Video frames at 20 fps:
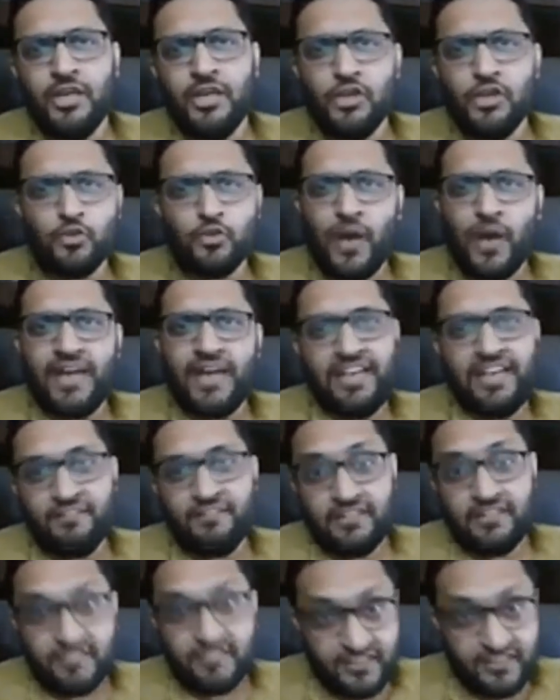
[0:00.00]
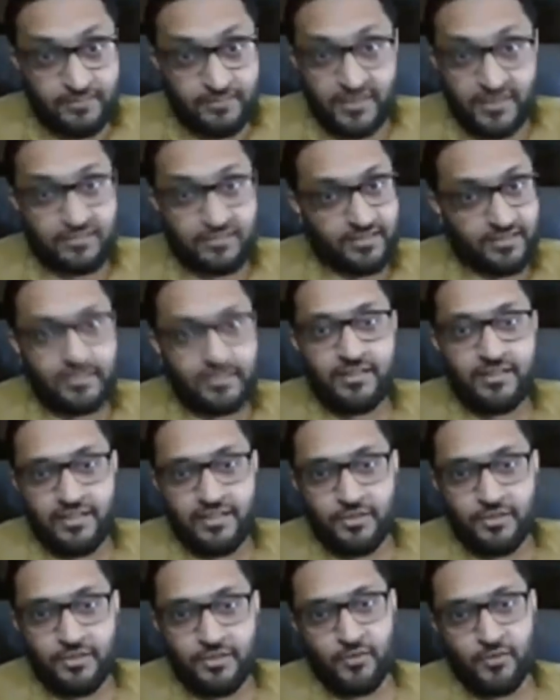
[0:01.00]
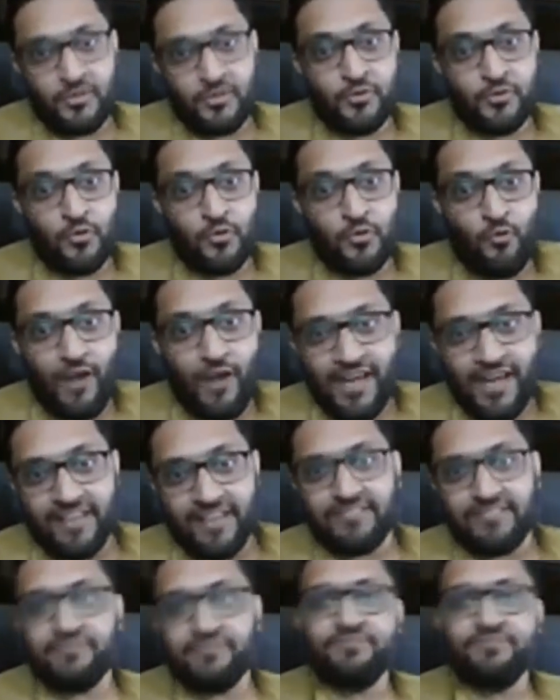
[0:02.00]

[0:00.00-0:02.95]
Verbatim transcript: So I left in six months. You know, you know why.